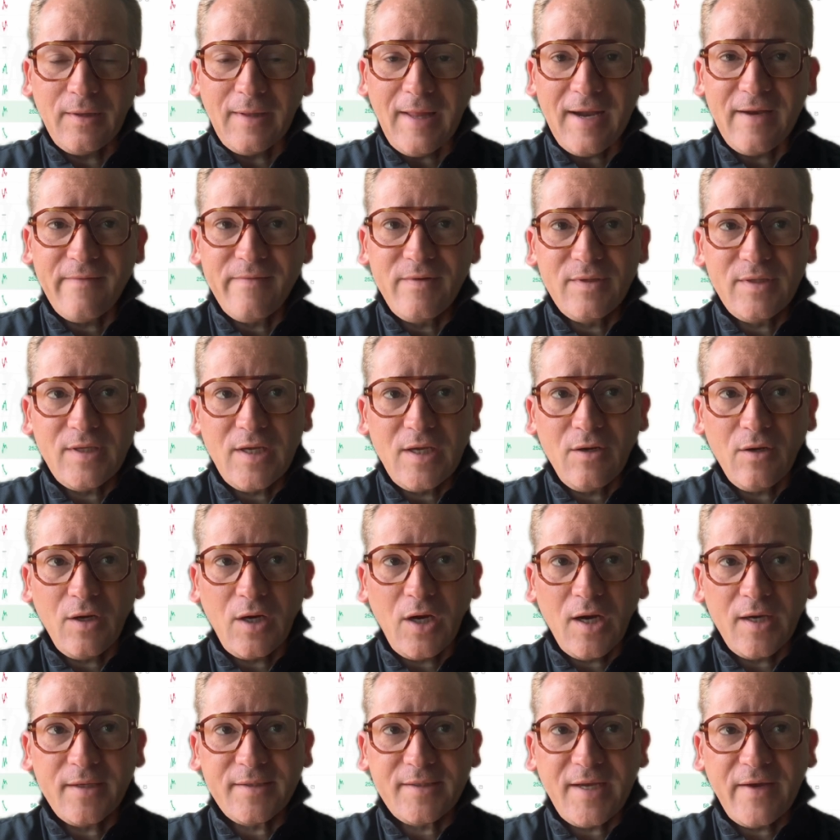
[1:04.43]
lot of you say your
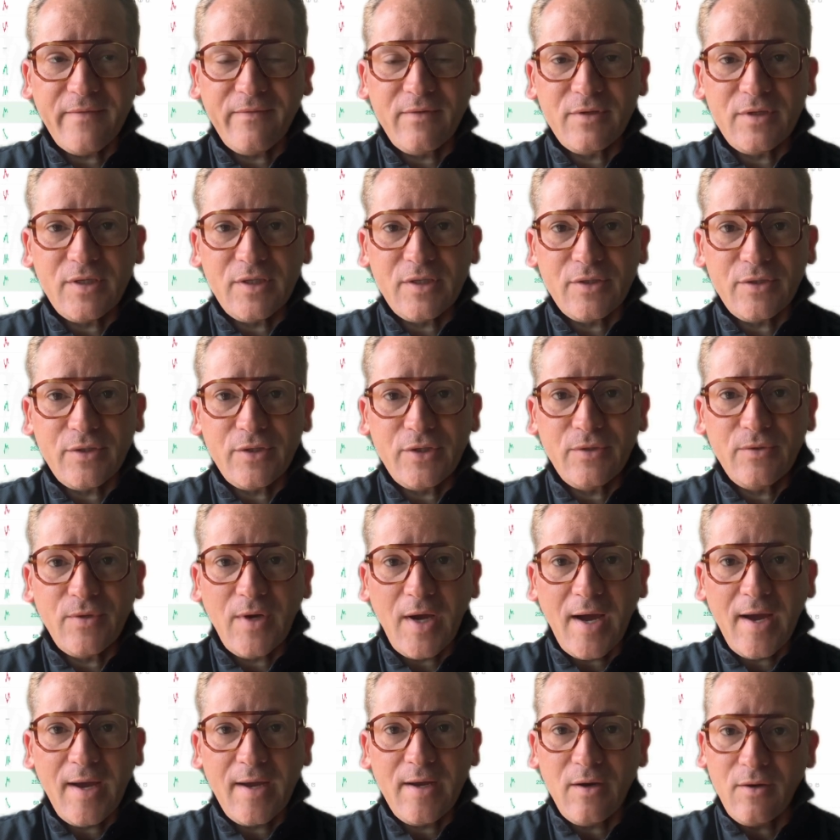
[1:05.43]
cost averages are too
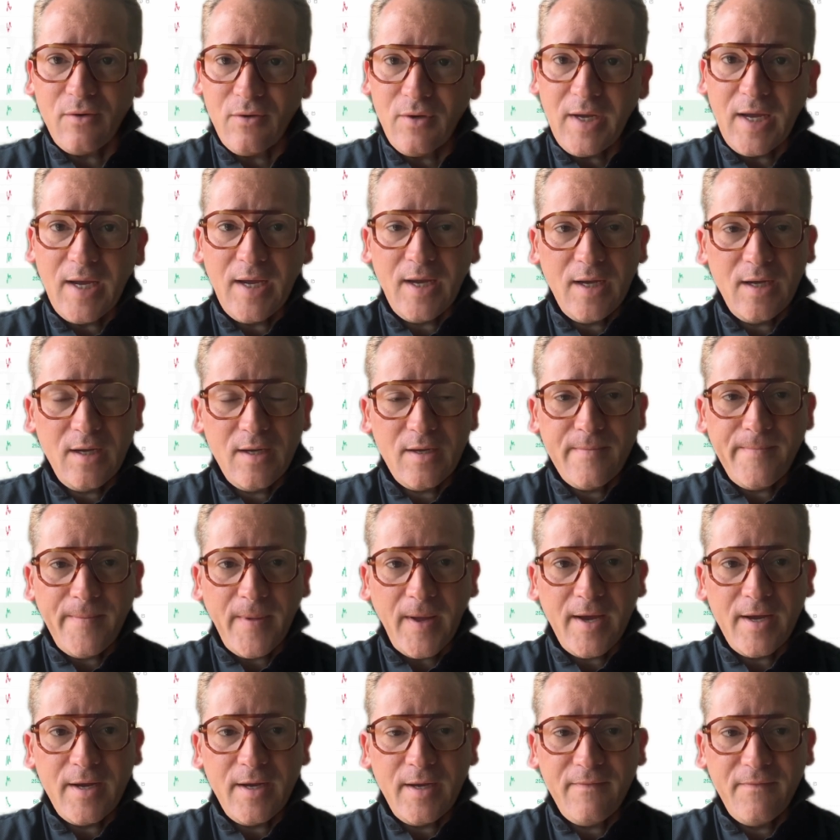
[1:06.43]
high. Okay,
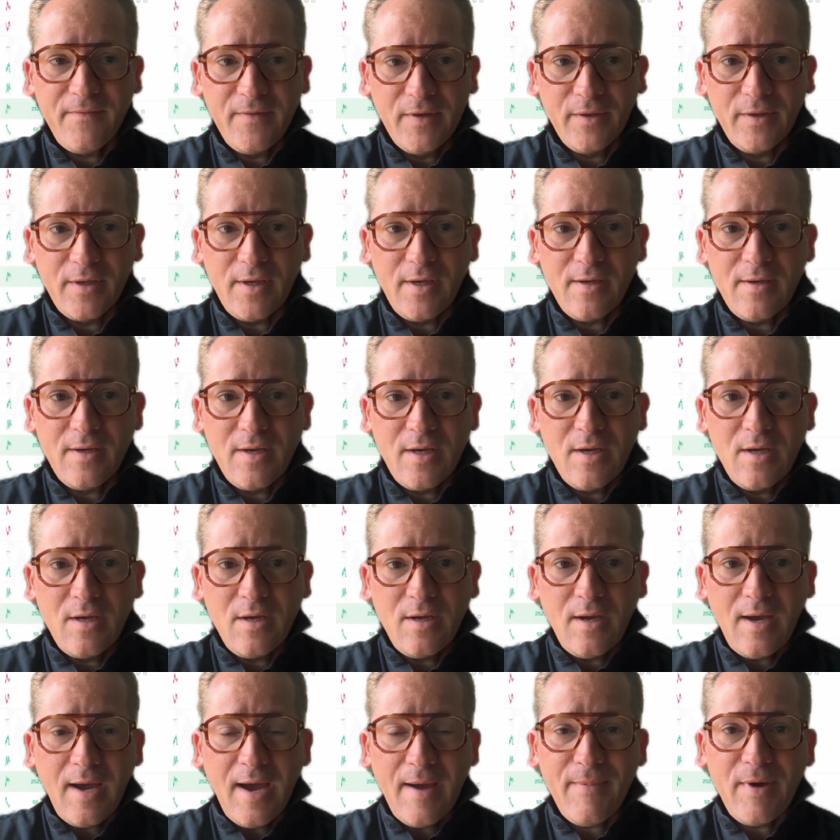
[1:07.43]
I feel you.
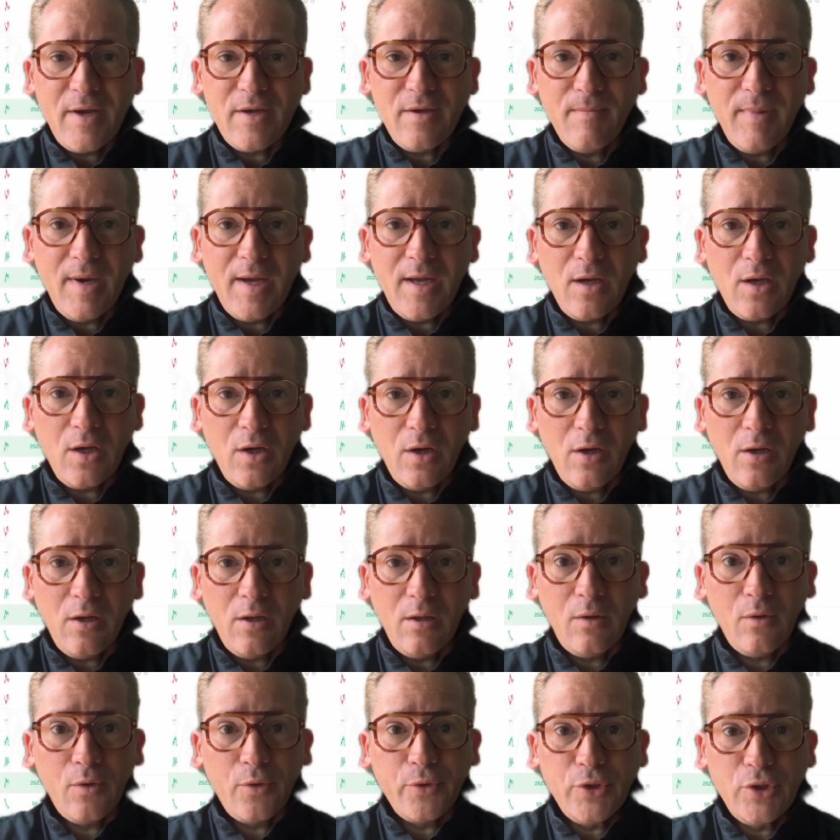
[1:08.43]
How about you buy a
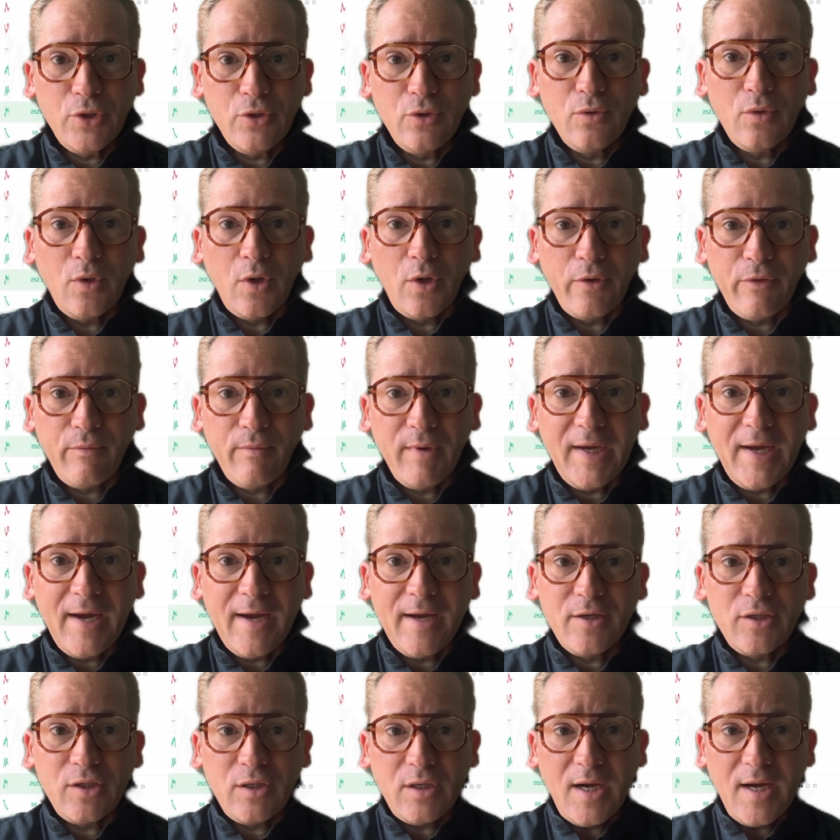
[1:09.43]
call or 2 or 3
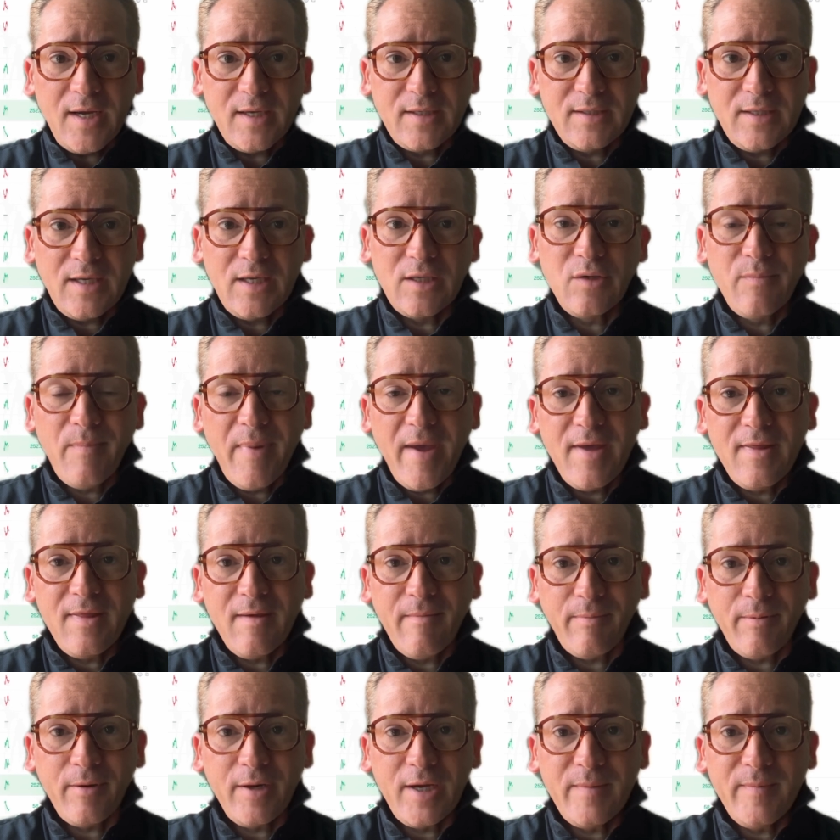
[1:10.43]
contracts and you pay the
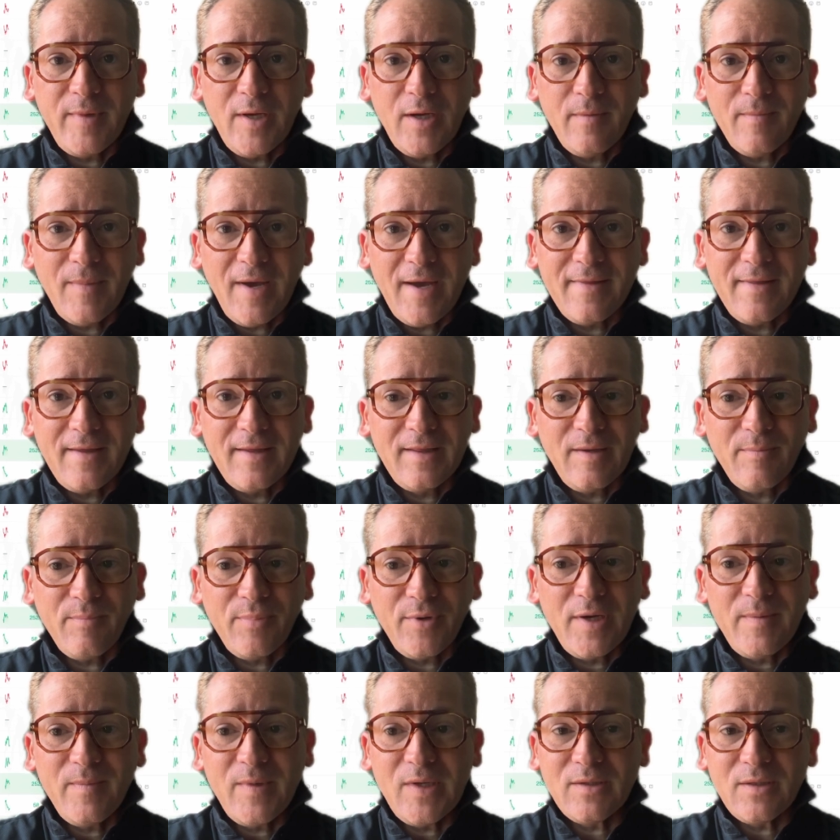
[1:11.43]
premium? I think the
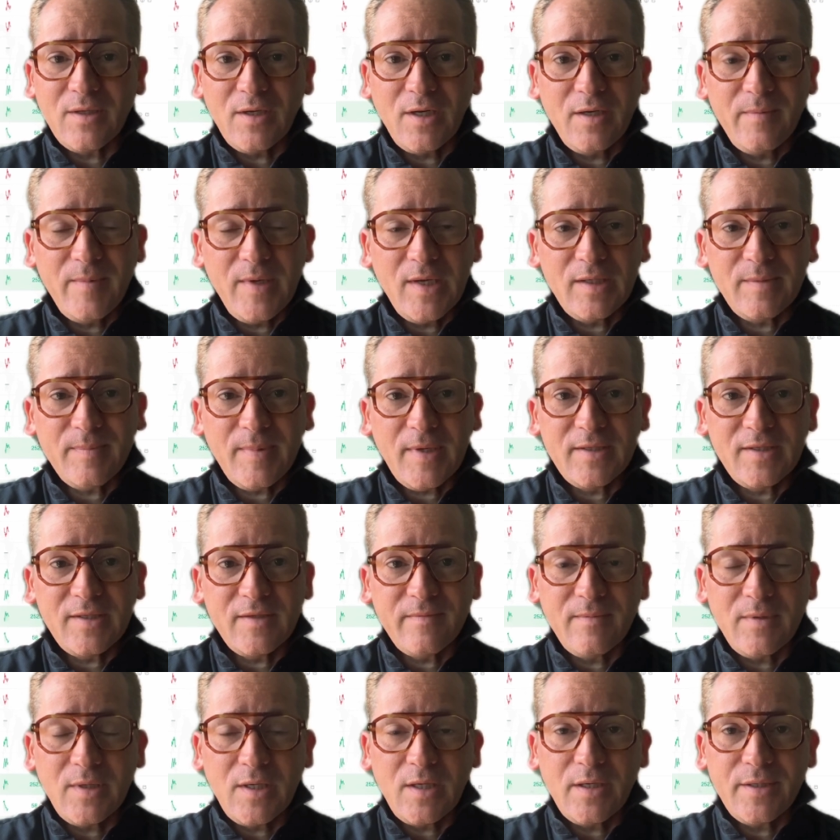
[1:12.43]
premiums are going to be
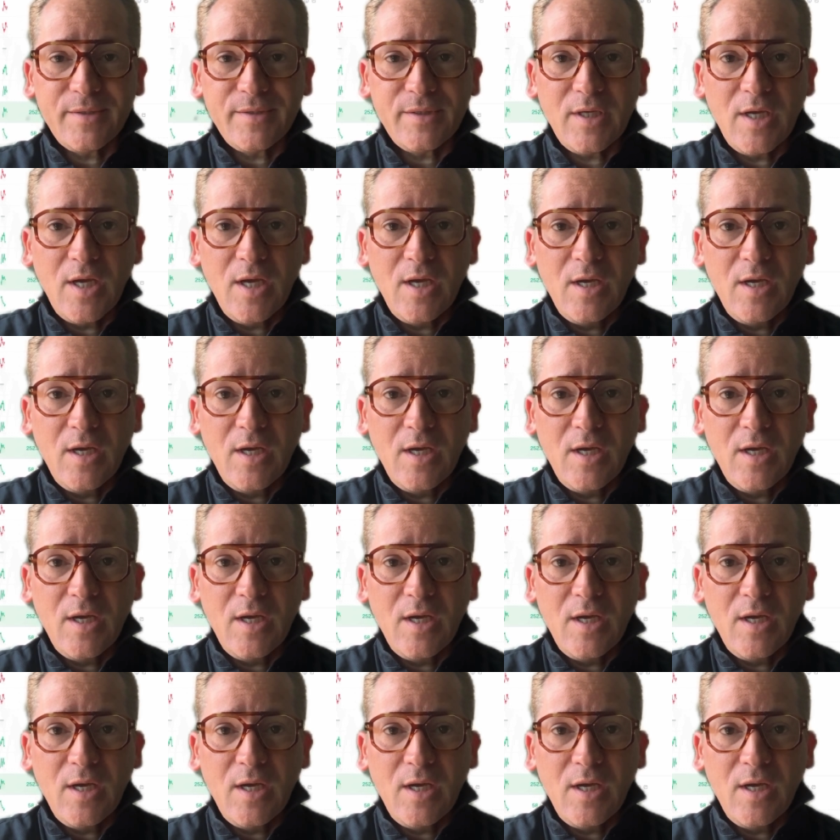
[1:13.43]
expensive because